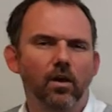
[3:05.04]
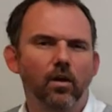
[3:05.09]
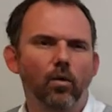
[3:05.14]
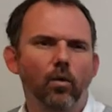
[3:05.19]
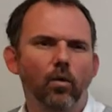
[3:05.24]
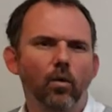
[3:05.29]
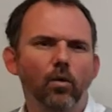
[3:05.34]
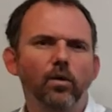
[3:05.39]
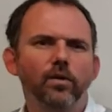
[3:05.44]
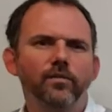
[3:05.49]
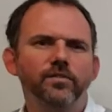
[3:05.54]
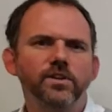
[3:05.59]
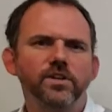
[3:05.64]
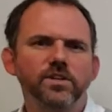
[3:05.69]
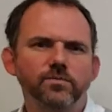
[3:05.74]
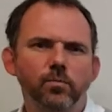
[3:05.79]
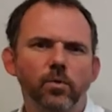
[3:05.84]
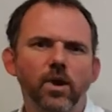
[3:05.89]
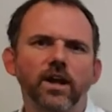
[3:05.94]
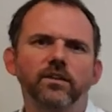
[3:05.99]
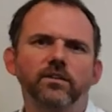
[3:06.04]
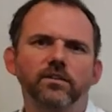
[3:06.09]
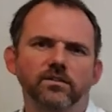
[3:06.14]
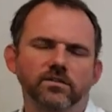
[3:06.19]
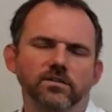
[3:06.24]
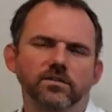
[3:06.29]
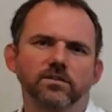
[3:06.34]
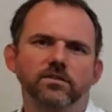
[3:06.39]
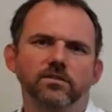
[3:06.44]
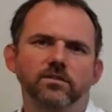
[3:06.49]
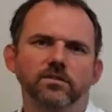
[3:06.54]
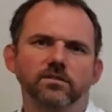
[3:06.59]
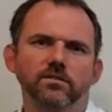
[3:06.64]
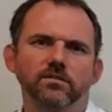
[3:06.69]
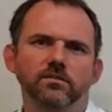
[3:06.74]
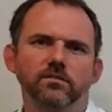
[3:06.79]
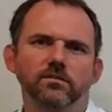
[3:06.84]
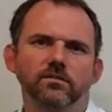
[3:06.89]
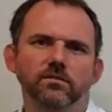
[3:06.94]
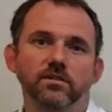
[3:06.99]
All of these
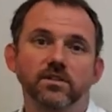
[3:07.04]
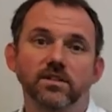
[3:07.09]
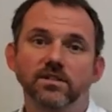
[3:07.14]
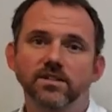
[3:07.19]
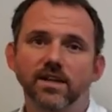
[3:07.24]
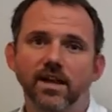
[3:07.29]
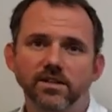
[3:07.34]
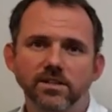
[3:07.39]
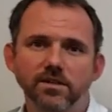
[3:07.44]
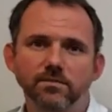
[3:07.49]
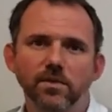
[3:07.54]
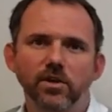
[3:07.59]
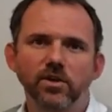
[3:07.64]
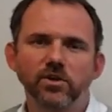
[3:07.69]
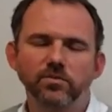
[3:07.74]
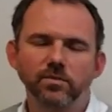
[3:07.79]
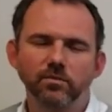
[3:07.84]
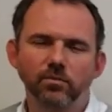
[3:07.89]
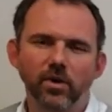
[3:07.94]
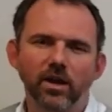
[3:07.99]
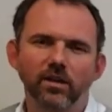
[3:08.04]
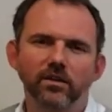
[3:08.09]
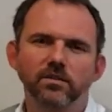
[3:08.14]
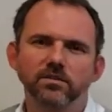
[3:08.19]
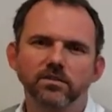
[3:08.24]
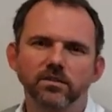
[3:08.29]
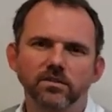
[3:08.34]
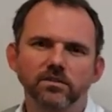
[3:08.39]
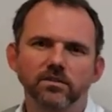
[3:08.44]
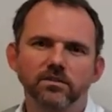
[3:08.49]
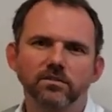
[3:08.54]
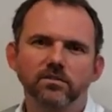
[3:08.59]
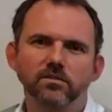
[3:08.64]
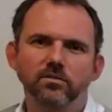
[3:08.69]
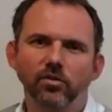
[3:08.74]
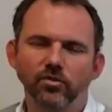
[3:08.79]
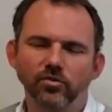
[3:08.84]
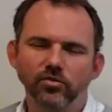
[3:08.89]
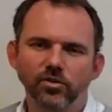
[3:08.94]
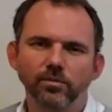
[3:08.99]
practices, these asset management practices,
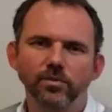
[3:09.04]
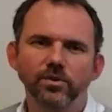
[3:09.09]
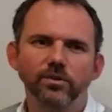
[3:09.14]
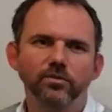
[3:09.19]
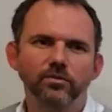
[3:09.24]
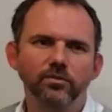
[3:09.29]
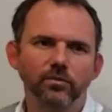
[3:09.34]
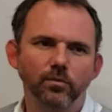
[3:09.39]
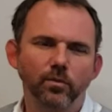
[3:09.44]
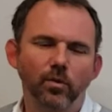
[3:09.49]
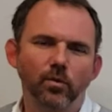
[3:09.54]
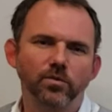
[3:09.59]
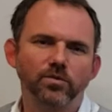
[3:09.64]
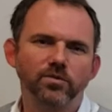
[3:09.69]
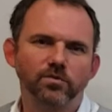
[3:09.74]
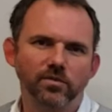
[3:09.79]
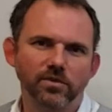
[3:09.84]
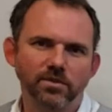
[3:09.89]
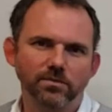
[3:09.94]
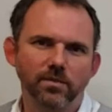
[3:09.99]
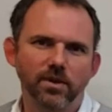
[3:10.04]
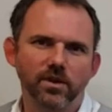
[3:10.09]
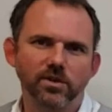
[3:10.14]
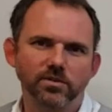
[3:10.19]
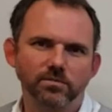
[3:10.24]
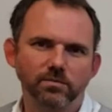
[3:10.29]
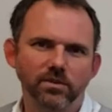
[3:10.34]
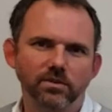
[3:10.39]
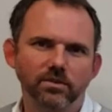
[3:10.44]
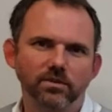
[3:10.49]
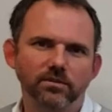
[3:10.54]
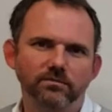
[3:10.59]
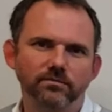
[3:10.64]
contribute towards risk management.